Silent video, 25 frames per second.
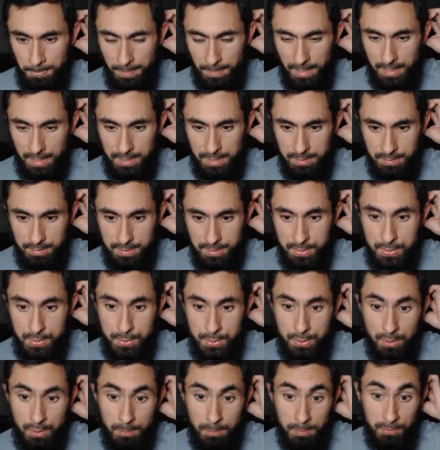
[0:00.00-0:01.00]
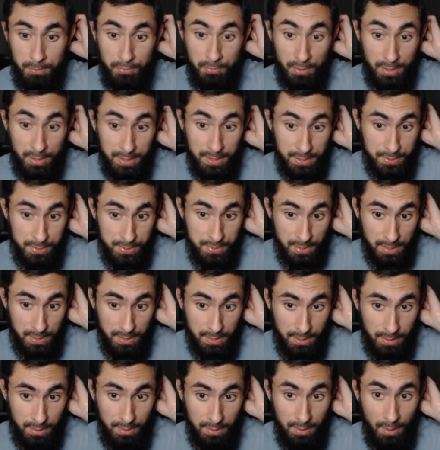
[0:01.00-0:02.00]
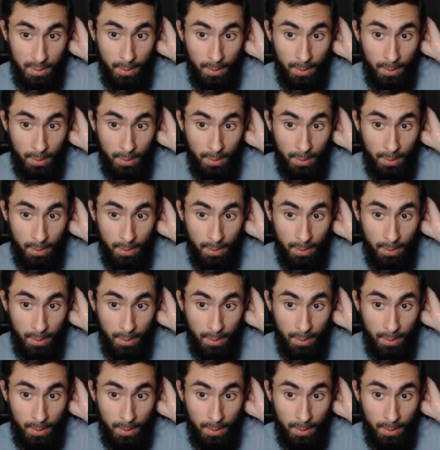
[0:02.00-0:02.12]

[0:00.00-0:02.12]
and this is going to be very exciting.